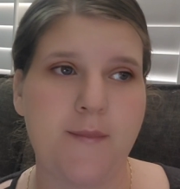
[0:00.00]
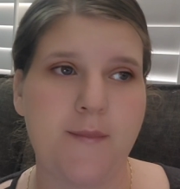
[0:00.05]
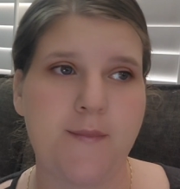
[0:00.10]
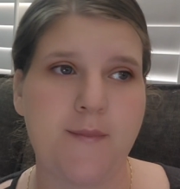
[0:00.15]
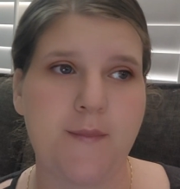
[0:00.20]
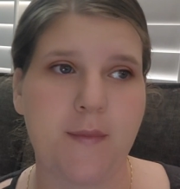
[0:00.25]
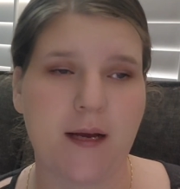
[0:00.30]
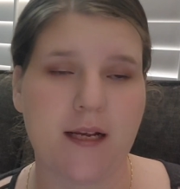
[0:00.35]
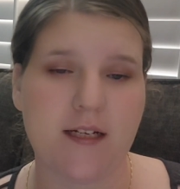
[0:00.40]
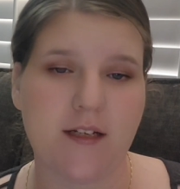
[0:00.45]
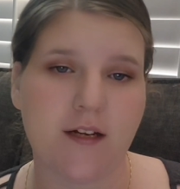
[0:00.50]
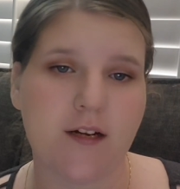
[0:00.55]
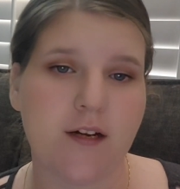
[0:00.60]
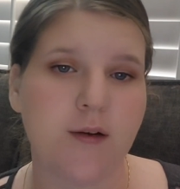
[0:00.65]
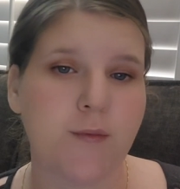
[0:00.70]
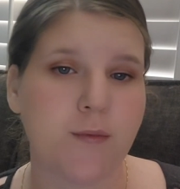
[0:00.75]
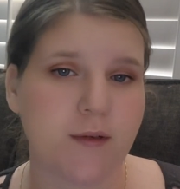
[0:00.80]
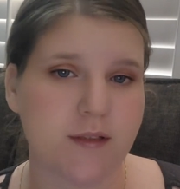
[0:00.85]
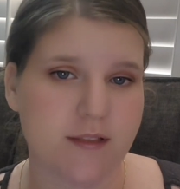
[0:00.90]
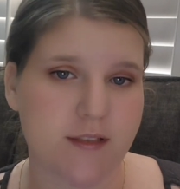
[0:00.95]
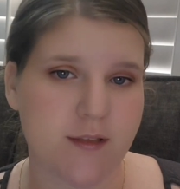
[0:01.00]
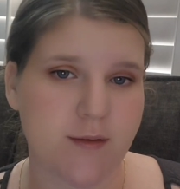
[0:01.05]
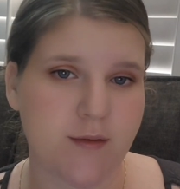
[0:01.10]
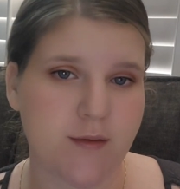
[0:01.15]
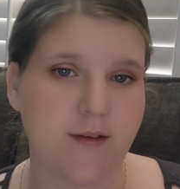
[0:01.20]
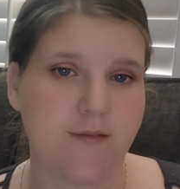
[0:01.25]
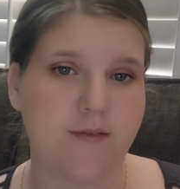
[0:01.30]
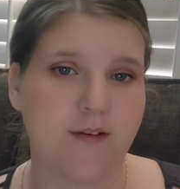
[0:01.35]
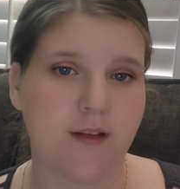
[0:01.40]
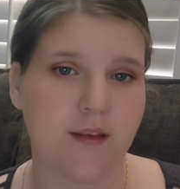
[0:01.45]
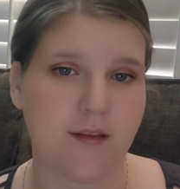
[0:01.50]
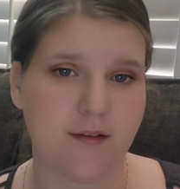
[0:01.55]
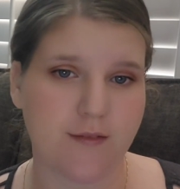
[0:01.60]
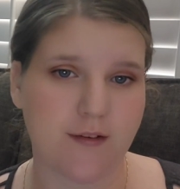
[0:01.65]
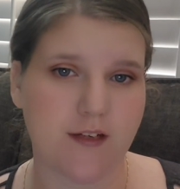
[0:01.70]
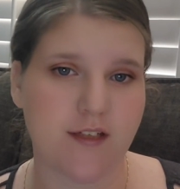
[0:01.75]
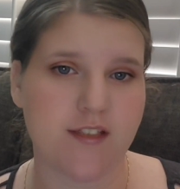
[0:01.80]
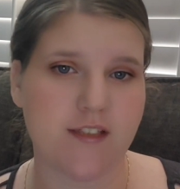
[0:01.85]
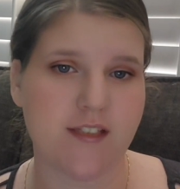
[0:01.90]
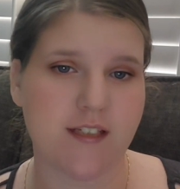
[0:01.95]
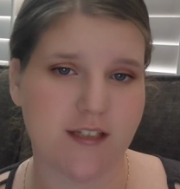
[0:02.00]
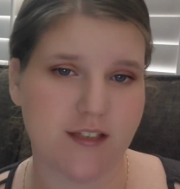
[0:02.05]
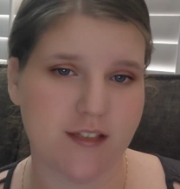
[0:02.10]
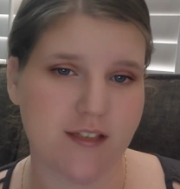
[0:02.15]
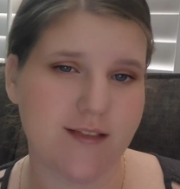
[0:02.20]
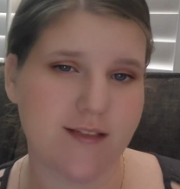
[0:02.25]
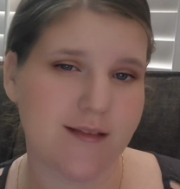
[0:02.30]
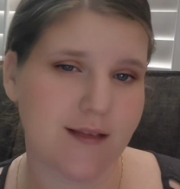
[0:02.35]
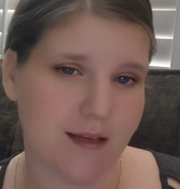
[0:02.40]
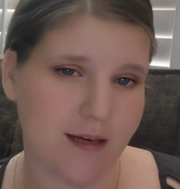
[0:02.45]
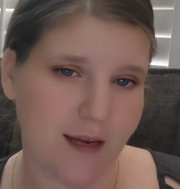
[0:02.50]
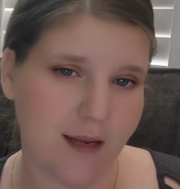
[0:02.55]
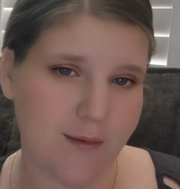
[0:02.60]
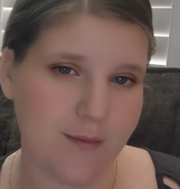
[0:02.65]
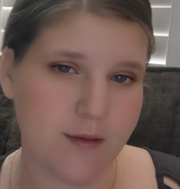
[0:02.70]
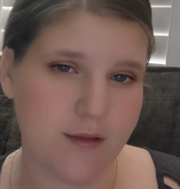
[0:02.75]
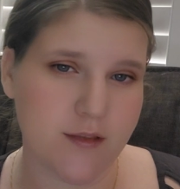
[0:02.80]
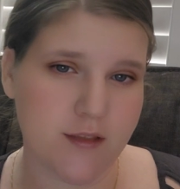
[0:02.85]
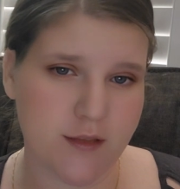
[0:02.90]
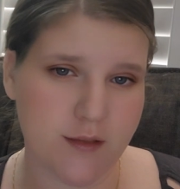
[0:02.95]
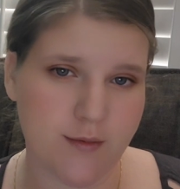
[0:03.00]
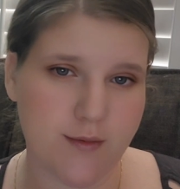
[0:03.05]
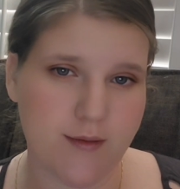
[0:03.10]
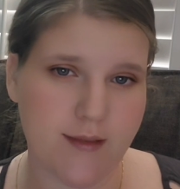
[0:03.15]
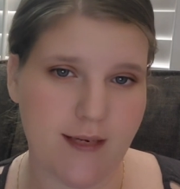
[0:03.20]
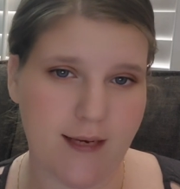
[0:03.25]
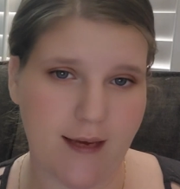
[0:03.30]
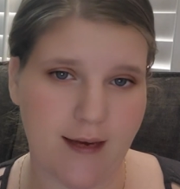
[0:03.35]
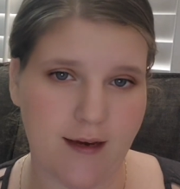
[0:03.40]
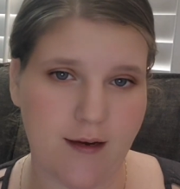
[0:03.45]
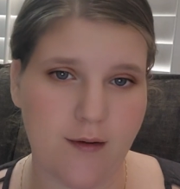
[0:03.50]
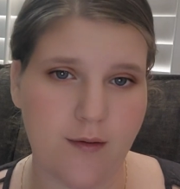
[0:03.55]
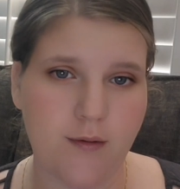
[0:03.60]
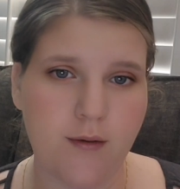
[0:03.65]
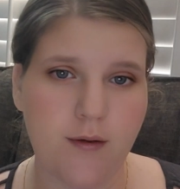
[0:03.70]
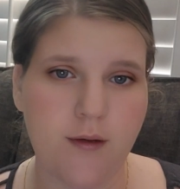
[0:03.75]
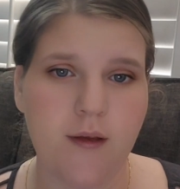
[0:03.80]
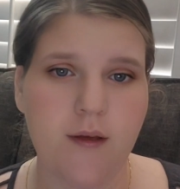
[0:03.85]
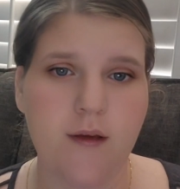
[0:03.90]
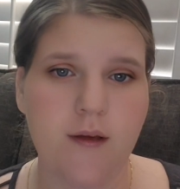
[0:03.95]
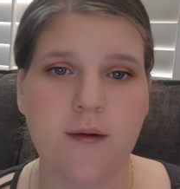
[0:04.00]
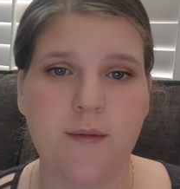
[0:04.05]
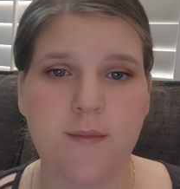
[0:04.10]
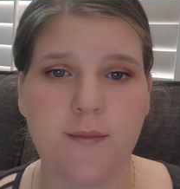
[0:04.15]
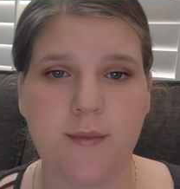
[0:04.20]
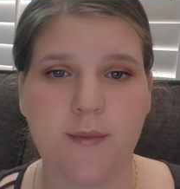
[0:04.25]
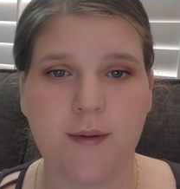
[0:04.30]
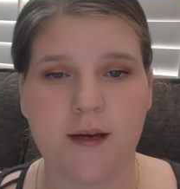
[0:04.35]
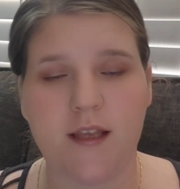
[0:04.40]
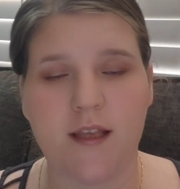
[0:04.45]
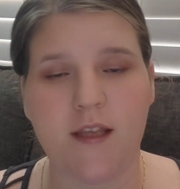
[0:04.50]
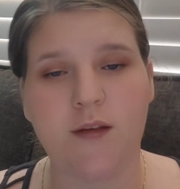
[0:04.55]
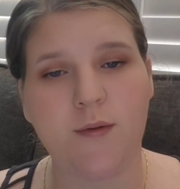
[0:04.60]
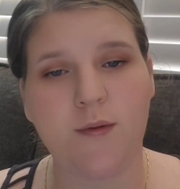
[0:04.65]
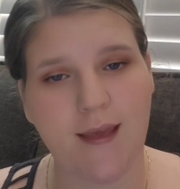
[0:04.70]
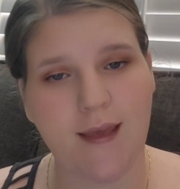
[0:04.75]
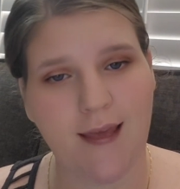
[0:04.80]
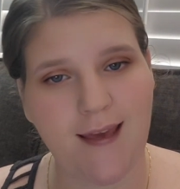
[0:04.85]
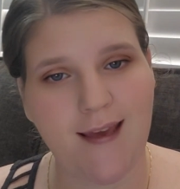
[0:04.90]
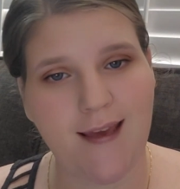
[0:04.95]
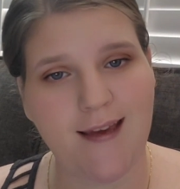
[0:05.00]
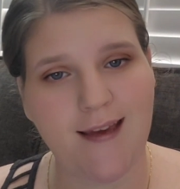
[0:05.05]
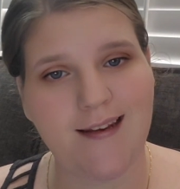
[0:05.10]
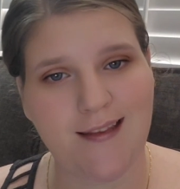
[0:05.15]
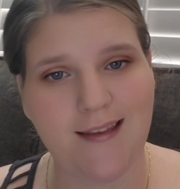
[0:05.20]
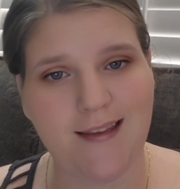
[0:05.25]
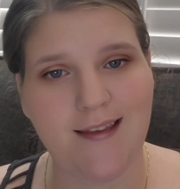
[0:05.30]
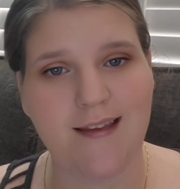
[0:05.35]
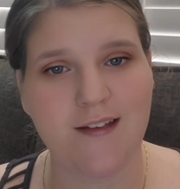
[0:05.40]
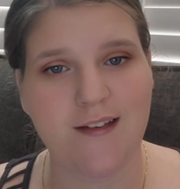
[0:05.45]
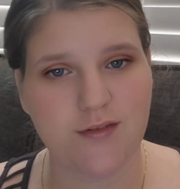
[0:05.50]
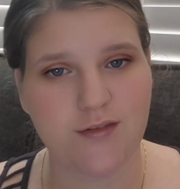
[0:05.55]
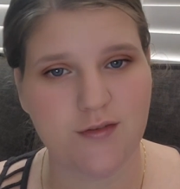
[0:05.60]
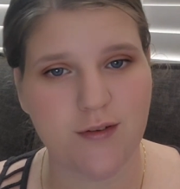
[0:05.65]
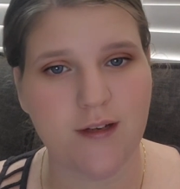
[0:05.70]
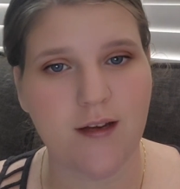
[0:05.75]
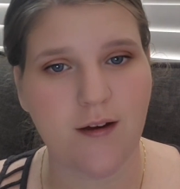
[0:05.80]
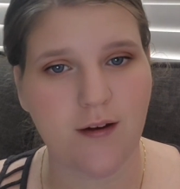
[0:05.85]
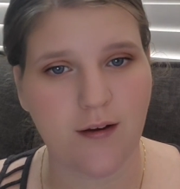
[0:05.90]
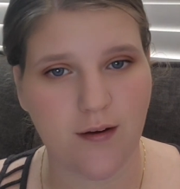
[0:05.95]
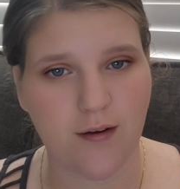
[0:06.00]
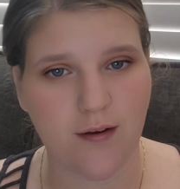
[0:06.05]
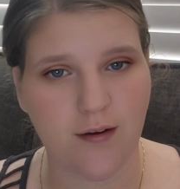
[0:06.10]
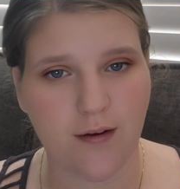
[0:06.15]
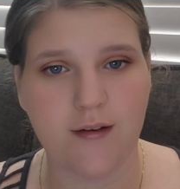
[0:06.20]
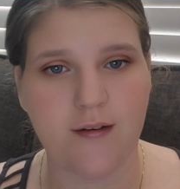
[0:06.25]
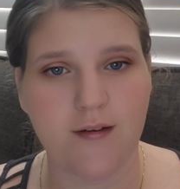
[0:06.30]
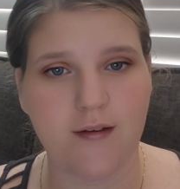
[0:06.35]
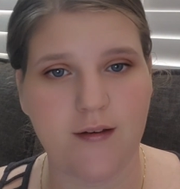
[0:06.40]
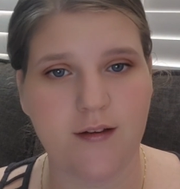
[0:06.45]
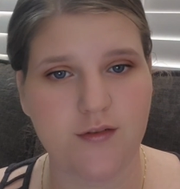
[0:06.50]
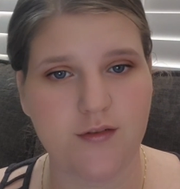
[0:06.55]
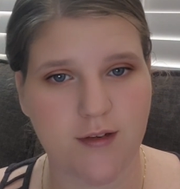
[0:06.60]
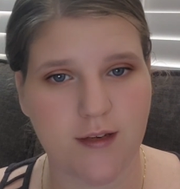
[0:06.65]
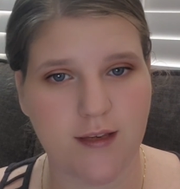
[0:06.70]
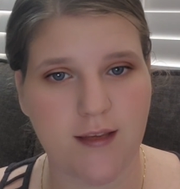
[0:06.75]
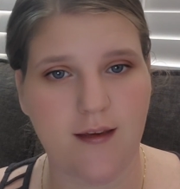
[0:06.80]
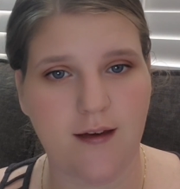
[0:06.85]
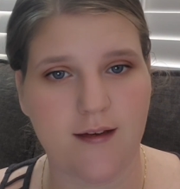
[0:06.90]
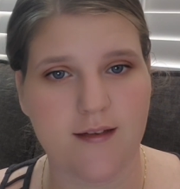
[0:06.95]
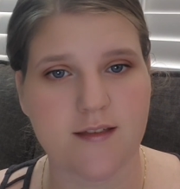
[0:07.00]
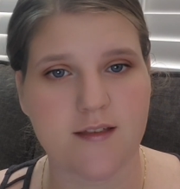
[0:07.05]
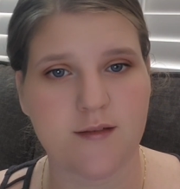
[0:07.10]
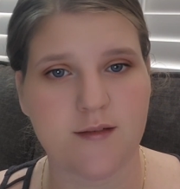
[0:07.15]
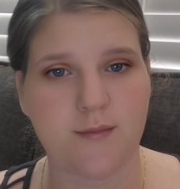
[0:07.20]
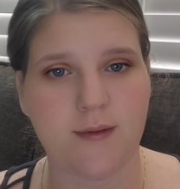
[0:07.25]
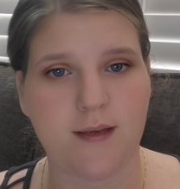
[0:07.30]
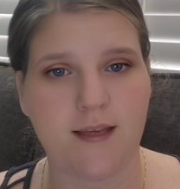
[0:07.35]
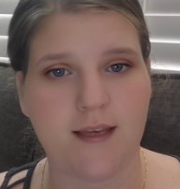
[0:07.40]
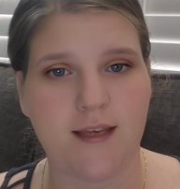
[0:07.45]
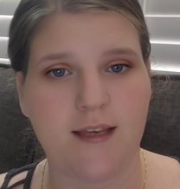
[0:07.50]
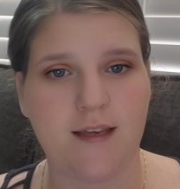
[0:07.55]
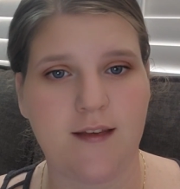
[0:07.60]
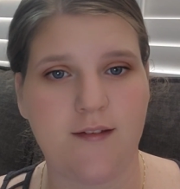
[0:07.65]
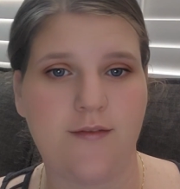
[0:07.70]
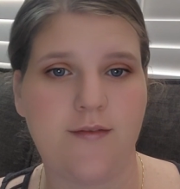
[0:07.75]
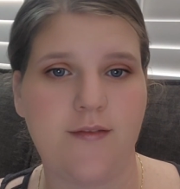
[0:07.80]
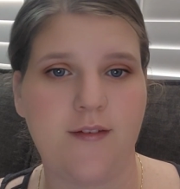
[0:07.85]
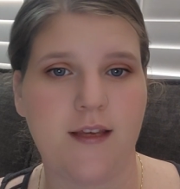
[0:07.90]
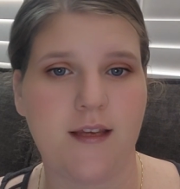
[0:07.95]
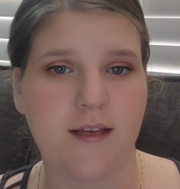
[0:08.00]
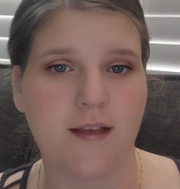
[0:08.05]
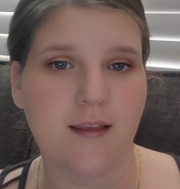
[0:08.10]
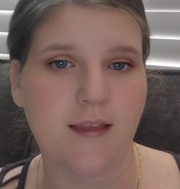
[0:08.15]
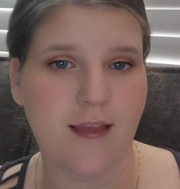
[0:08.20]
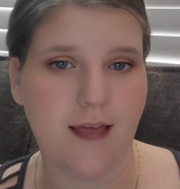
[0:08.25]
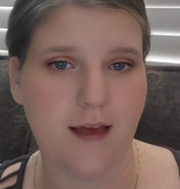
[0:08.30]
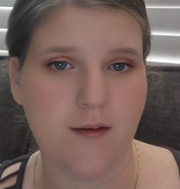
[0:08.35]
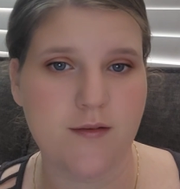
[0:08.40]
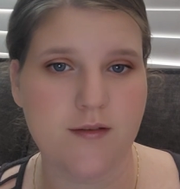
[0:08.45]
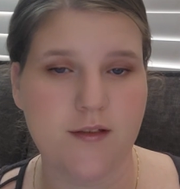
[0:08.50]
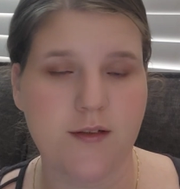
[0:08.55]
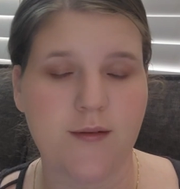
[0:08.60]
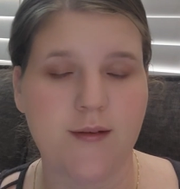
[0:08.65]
My daughter was doing it for the first year. She's unable to do it now, but you can eat and drink on a tracheostomy if it allows to.